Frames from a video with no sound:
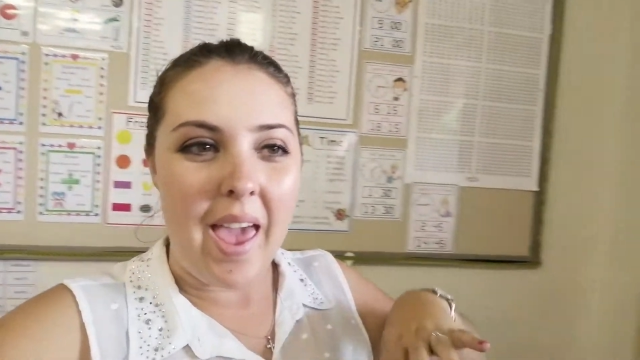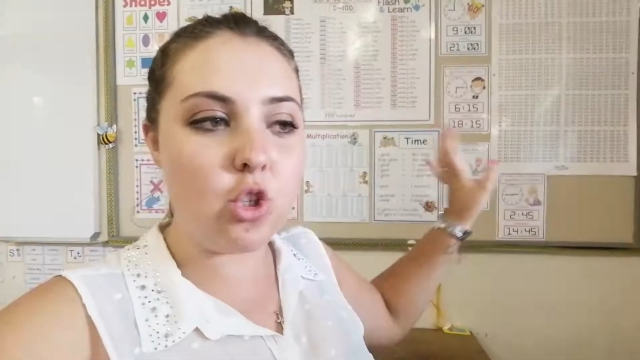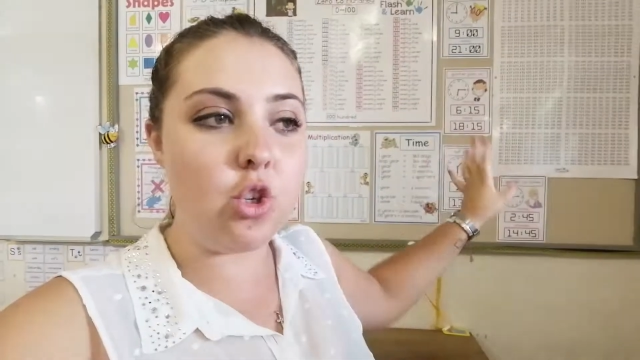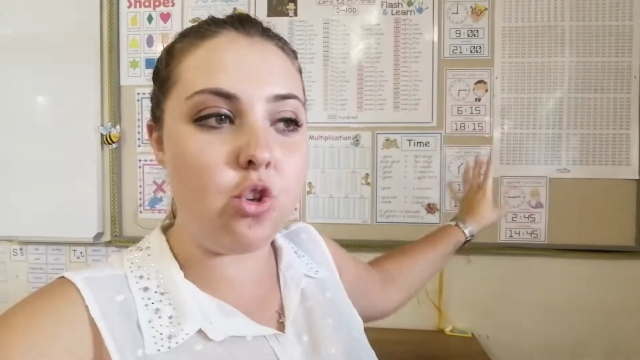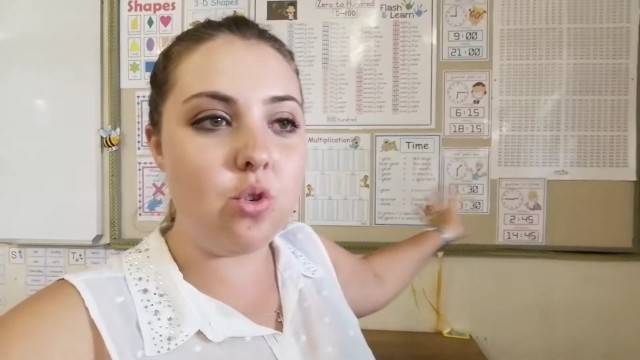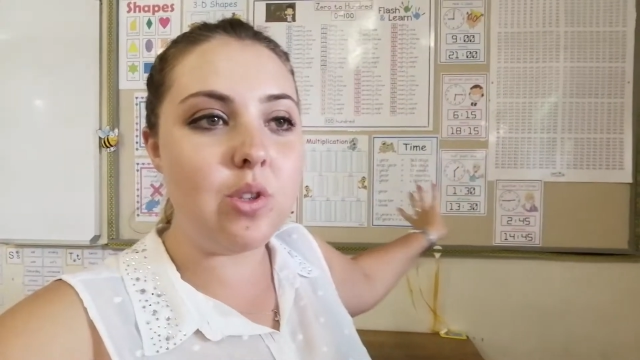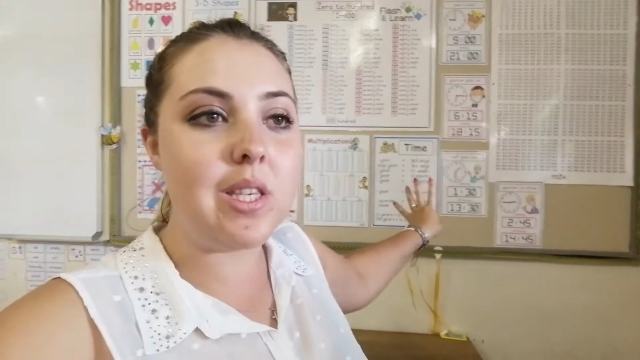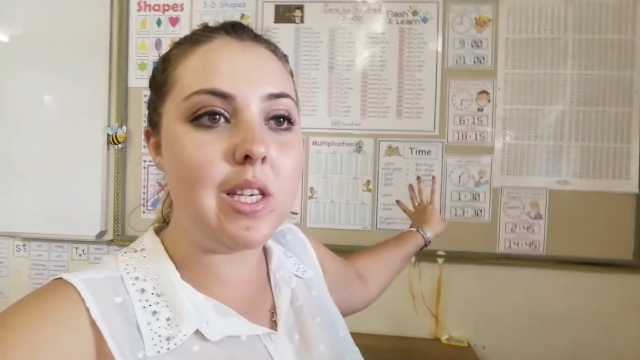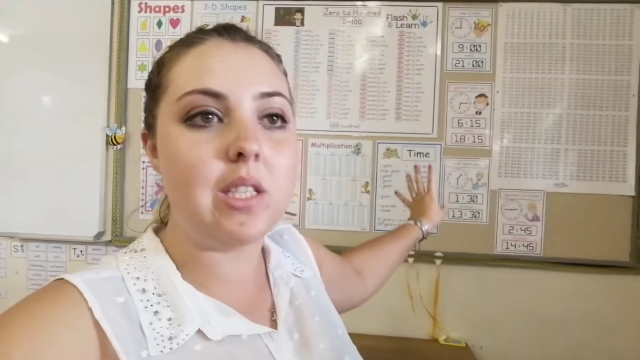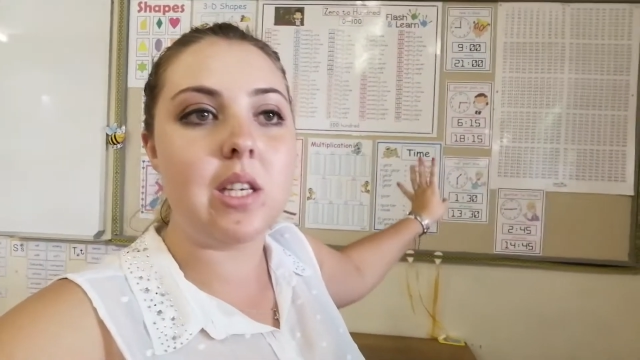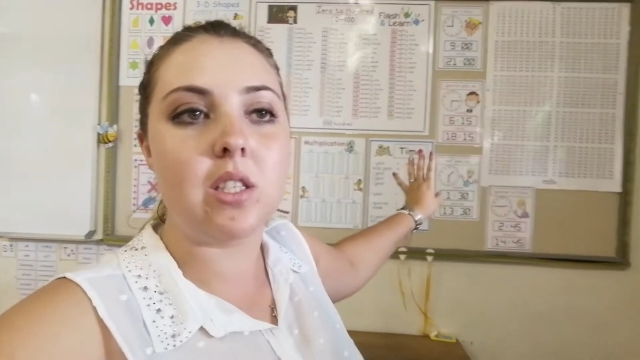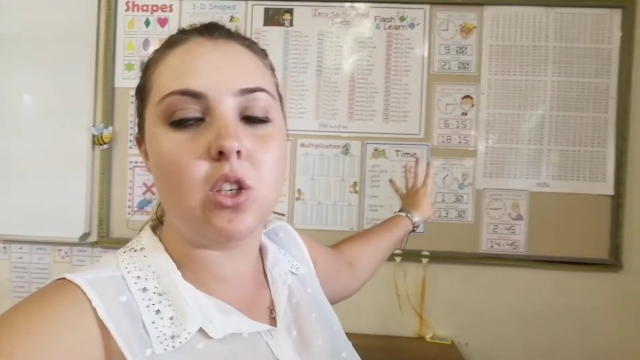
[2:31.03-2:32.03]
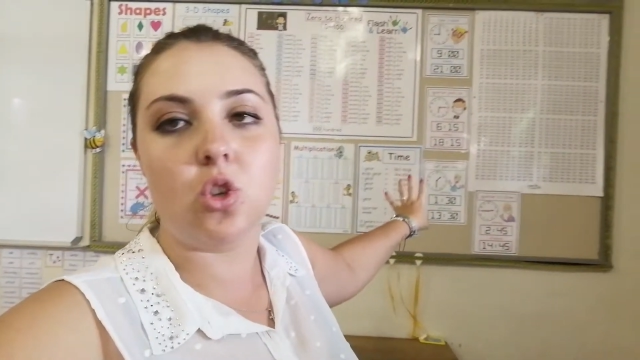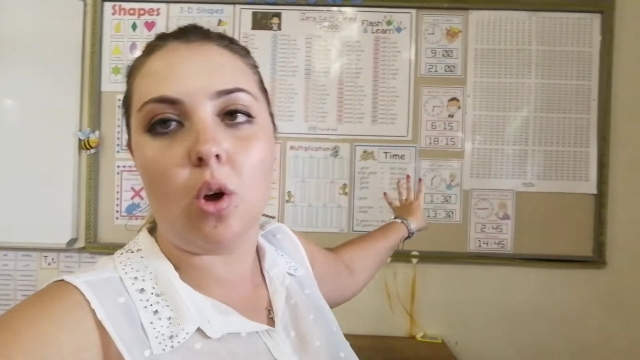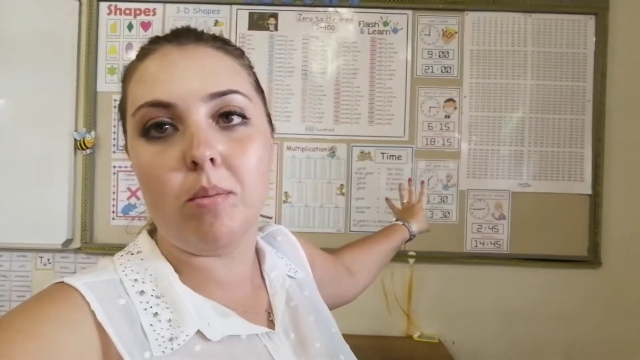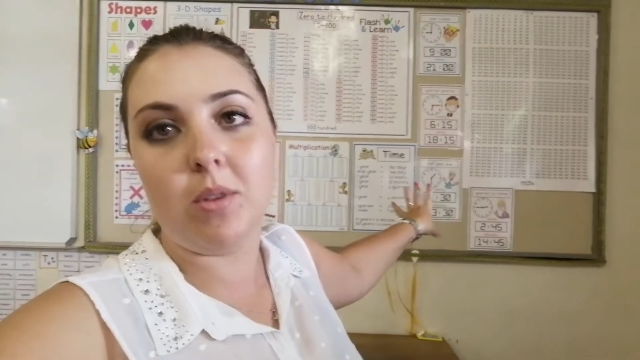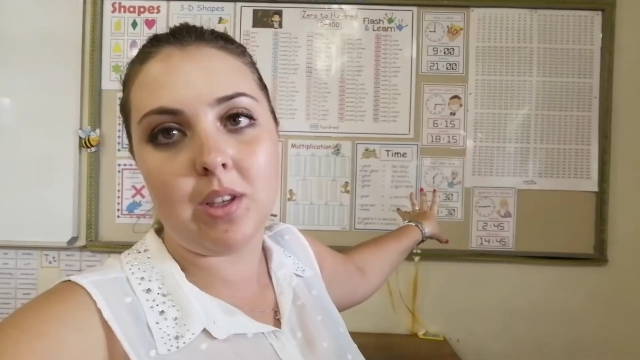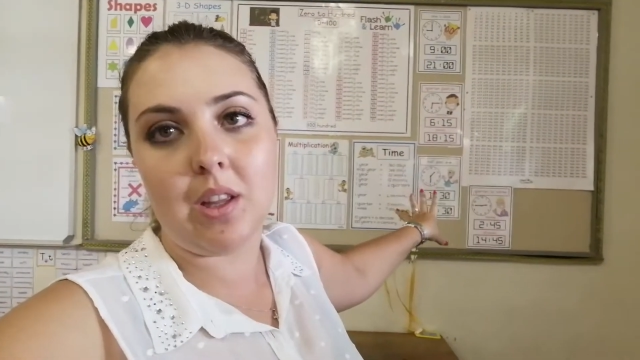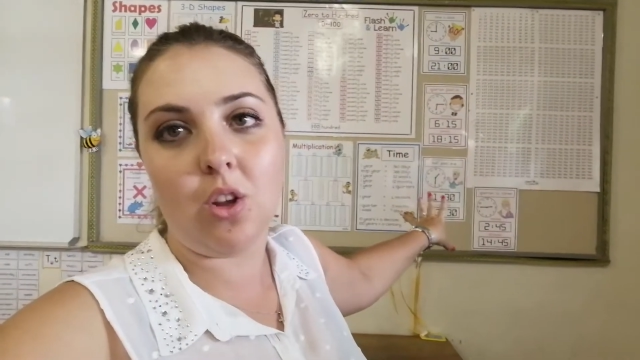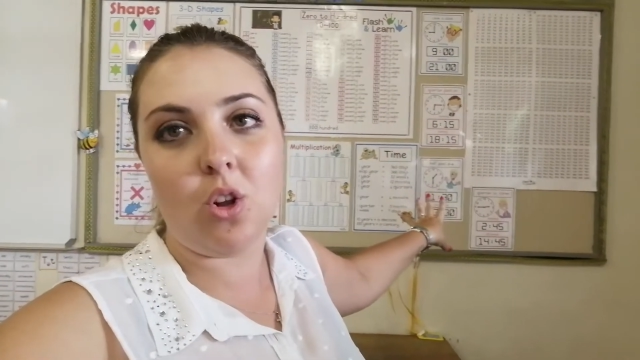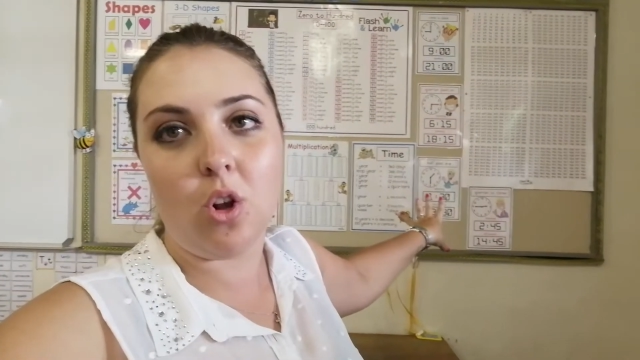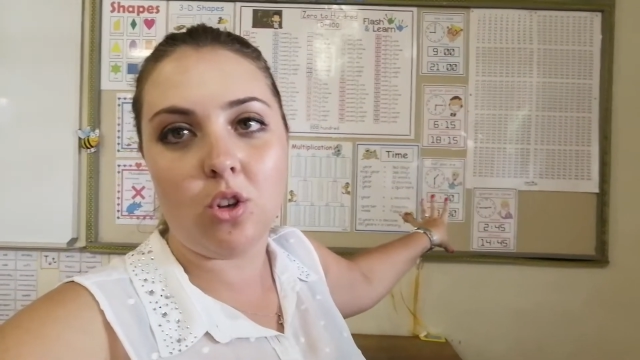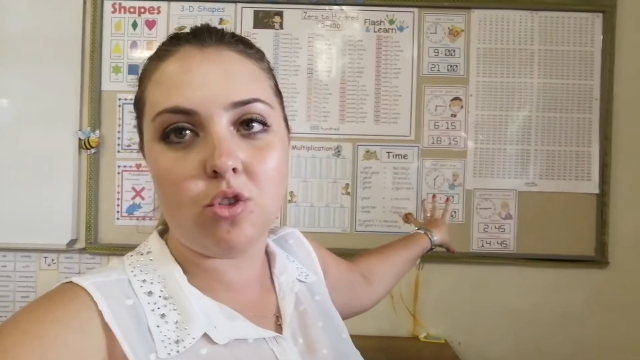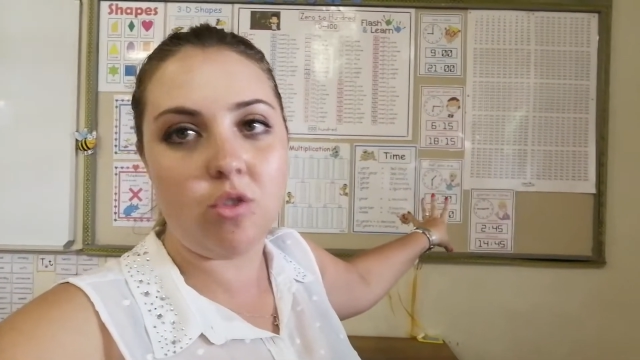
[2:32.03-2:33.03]
To use these as examples in the
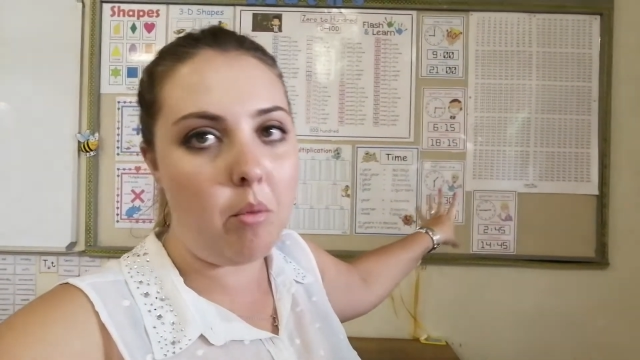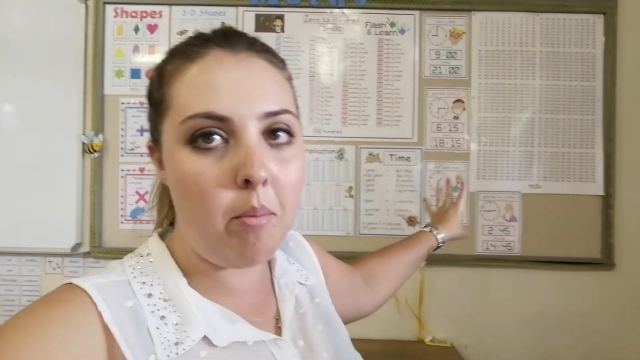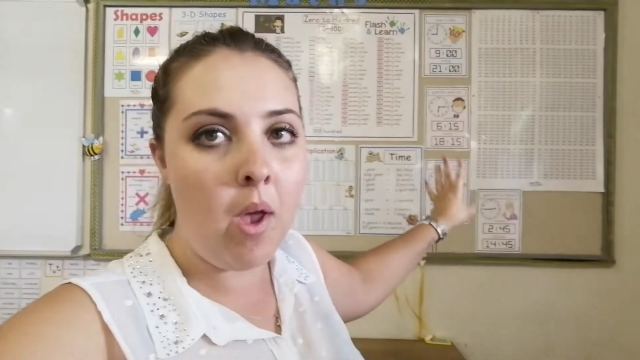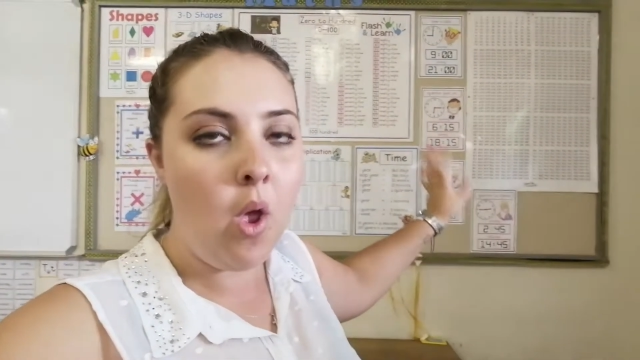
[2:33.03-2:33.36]
classroom,